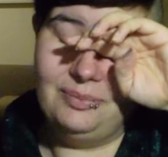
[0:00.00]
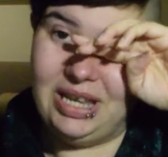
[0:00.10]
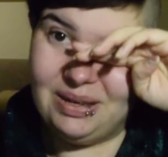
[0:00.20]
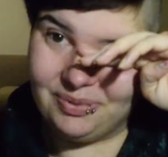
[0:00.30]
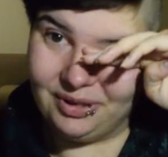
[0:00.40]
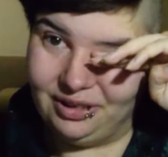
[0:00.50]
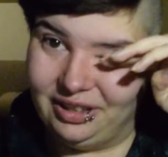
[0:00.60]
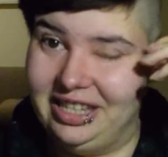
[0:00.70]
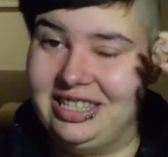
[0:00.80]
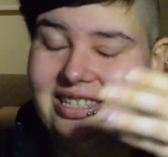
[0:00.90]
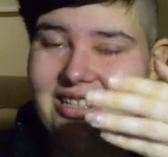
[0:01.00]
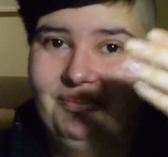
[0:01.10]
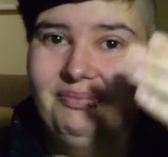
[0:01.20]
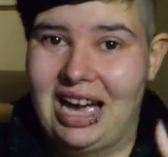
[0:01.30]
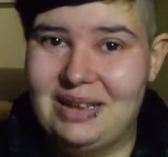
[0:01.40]
people, it's
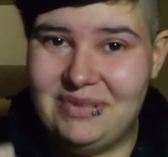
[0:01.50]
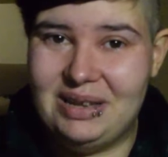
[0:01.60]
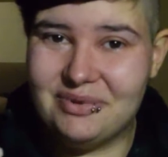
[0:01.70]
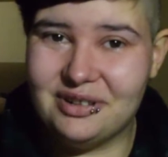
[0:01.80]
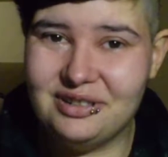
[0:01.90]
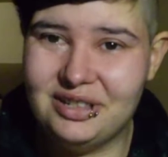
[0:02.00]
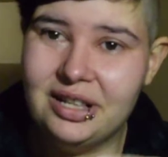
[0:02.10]
my people,